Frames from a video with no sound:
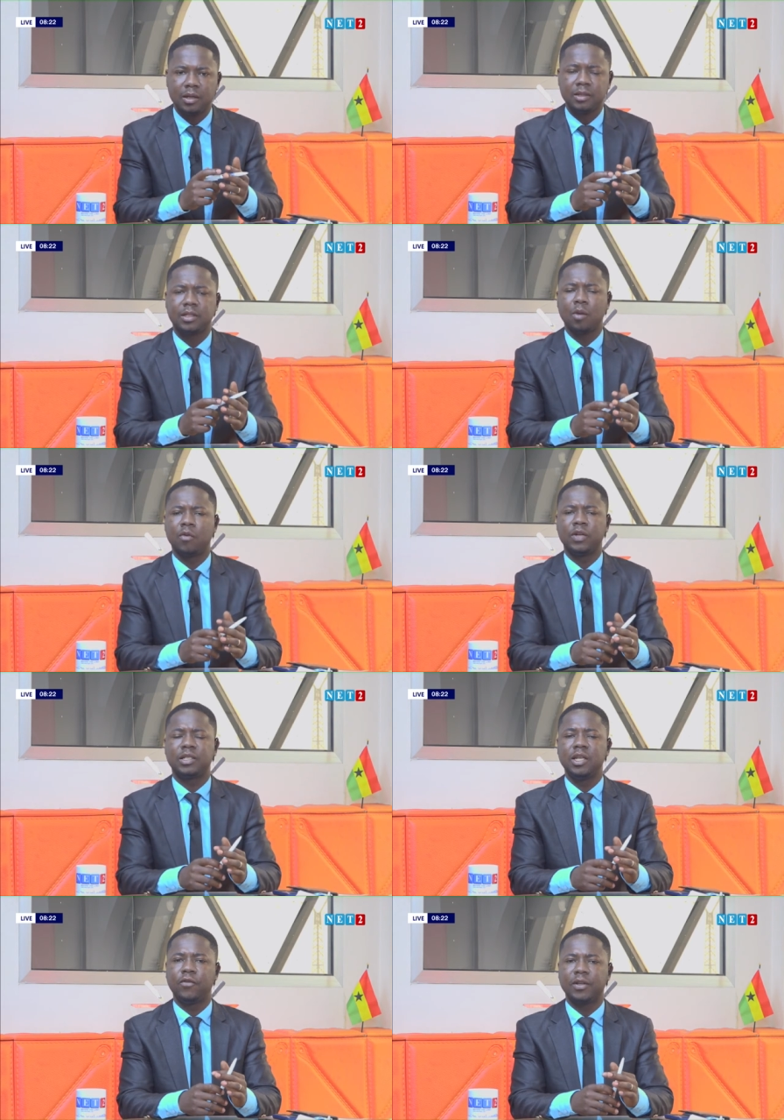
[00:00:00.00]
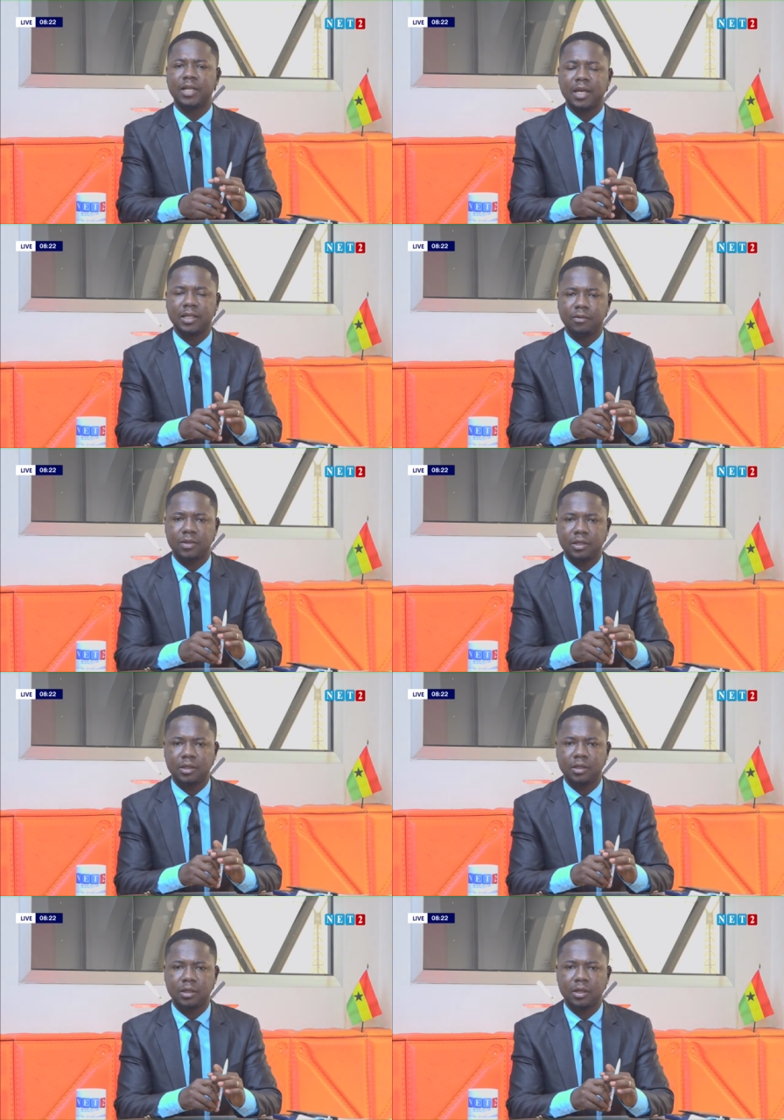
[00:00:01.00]
some of the chief executives,
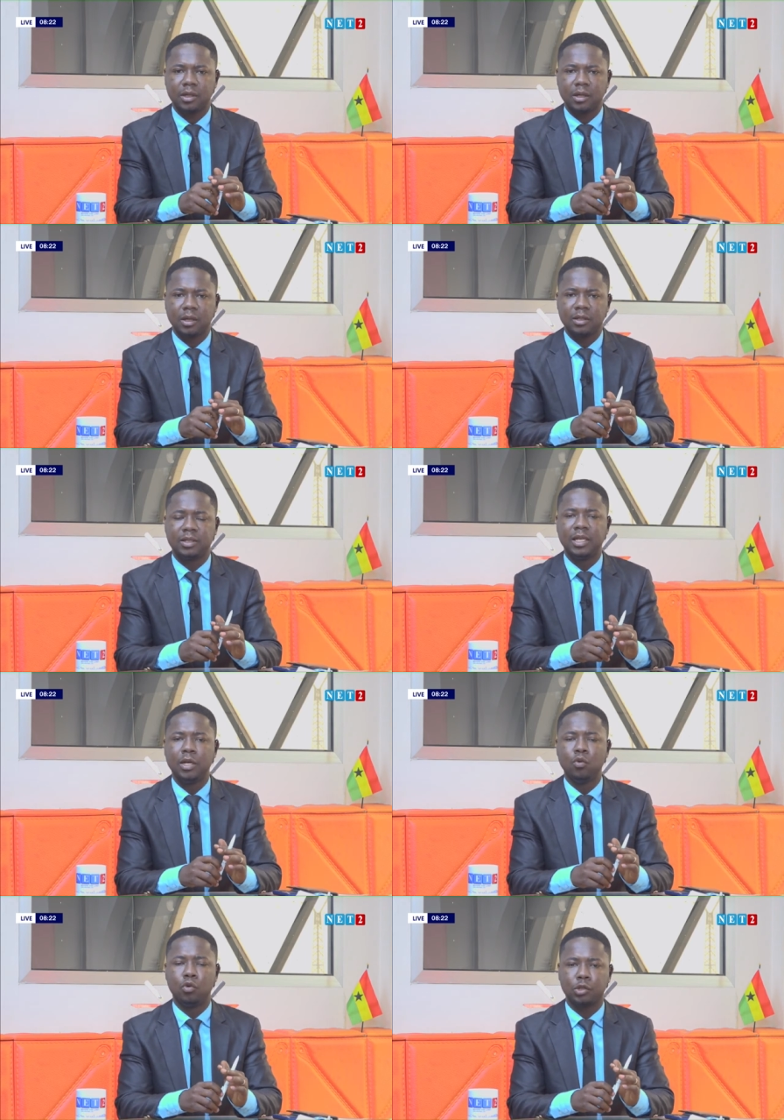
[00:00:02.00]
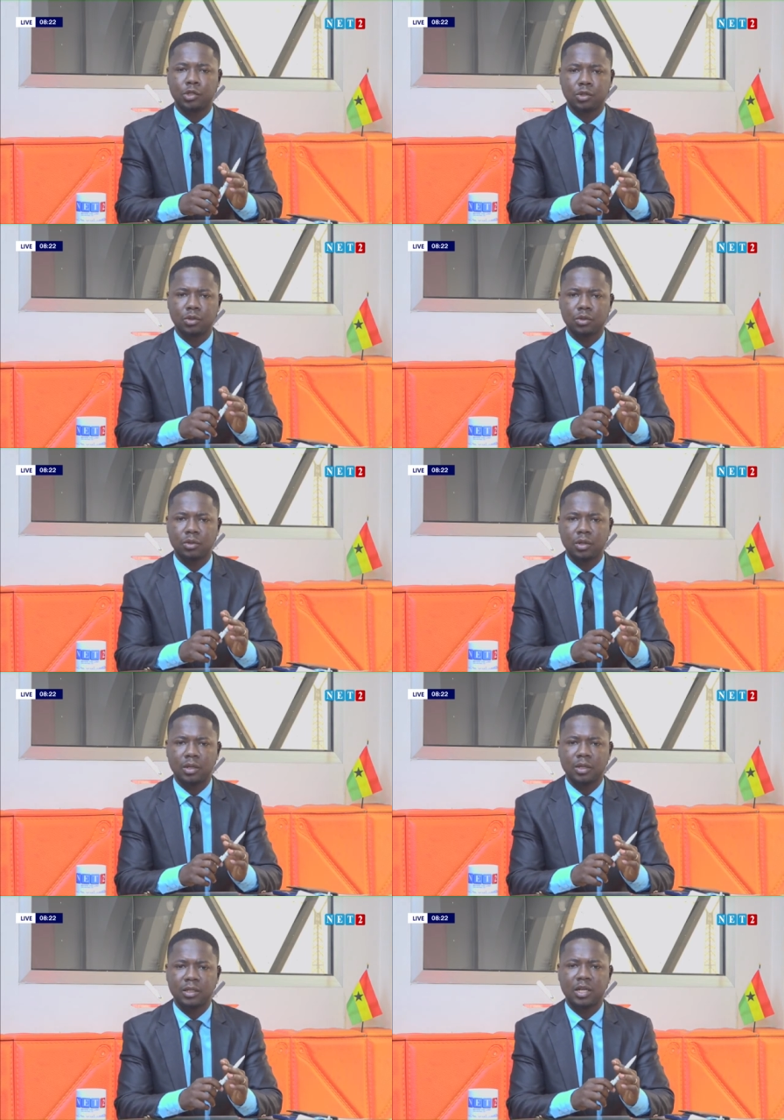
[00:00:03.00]
CEOs,
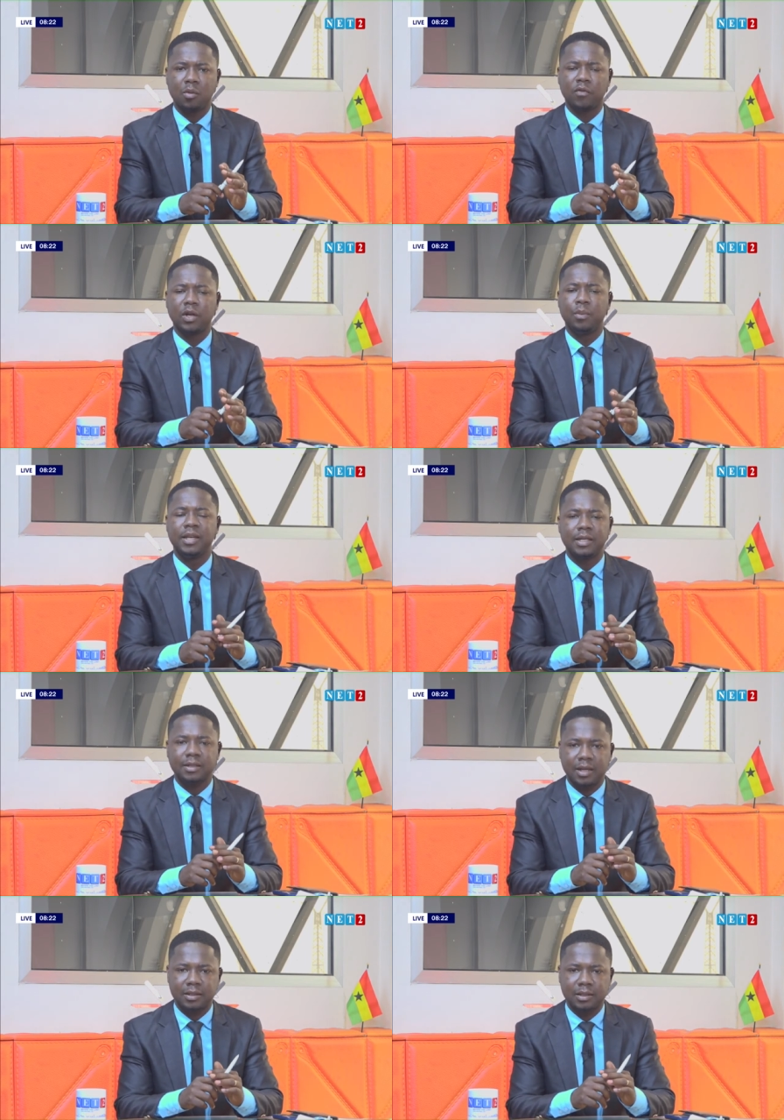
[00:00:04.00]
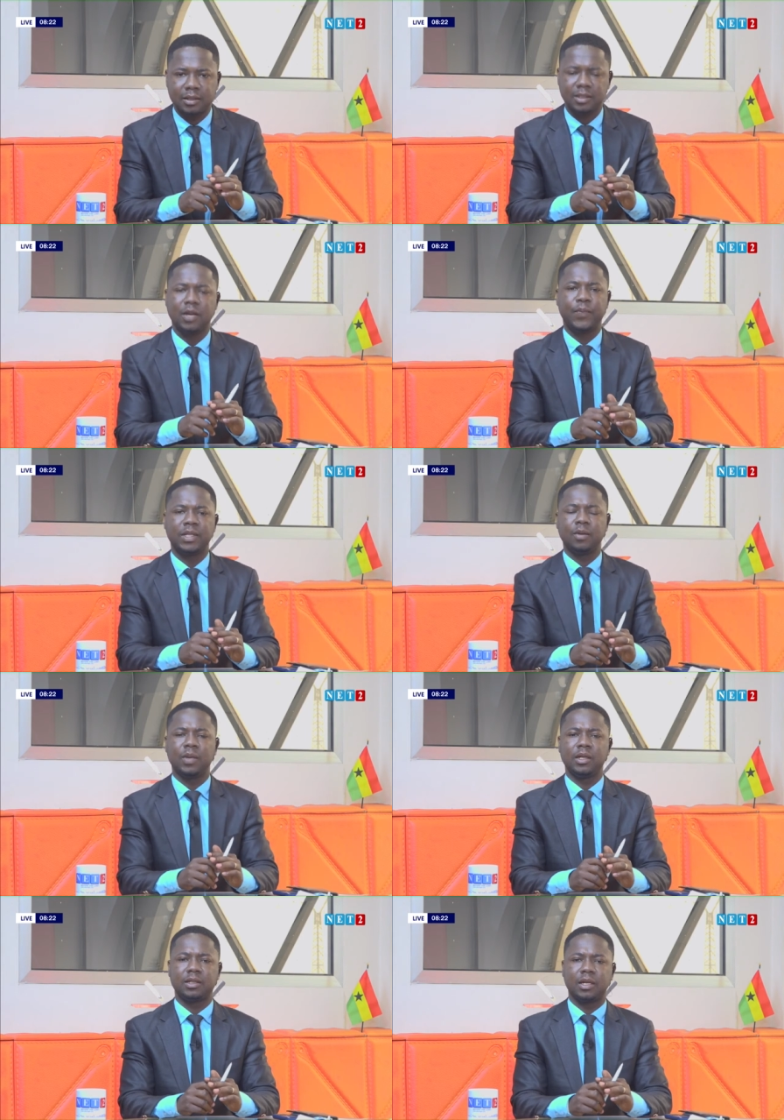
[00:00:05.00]
some of the ministers, deputy
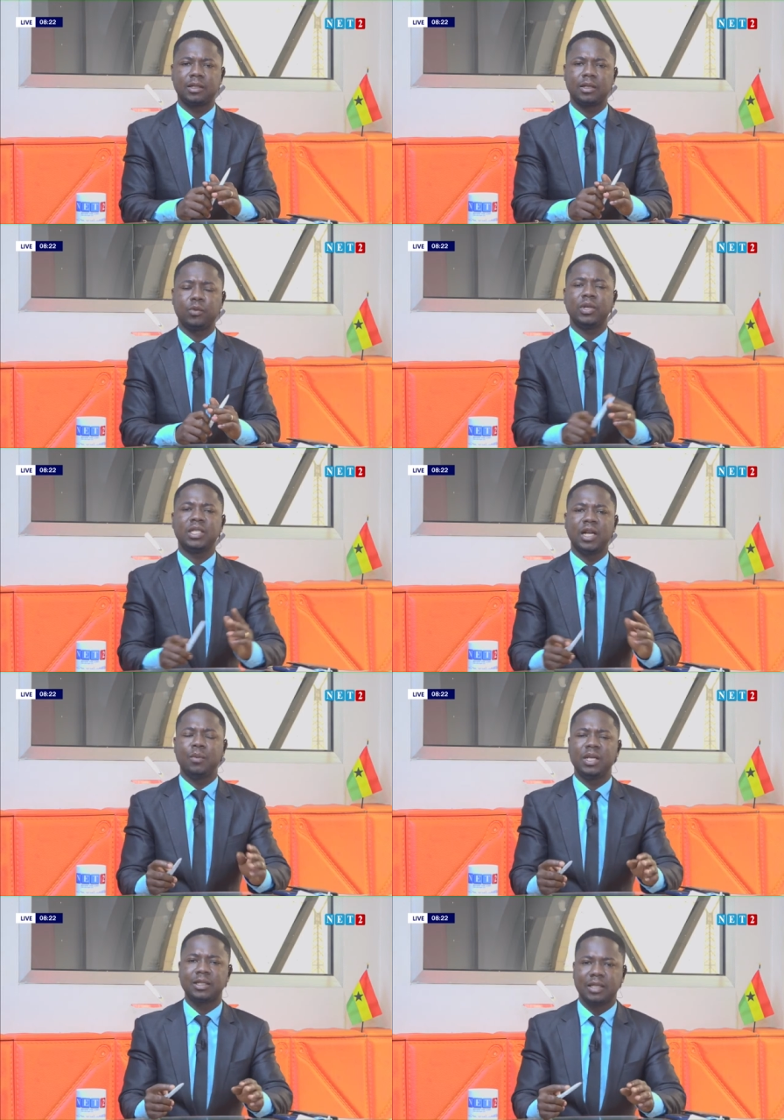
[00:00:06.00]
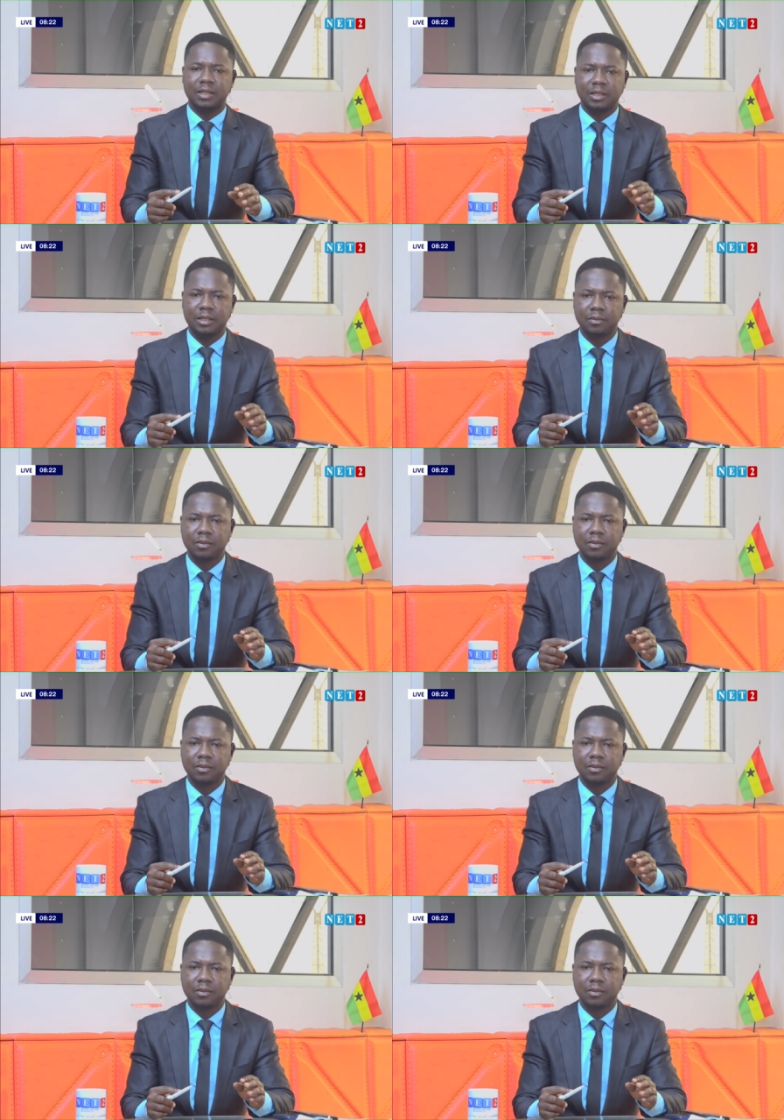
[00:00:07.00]
ministers, regional ministers.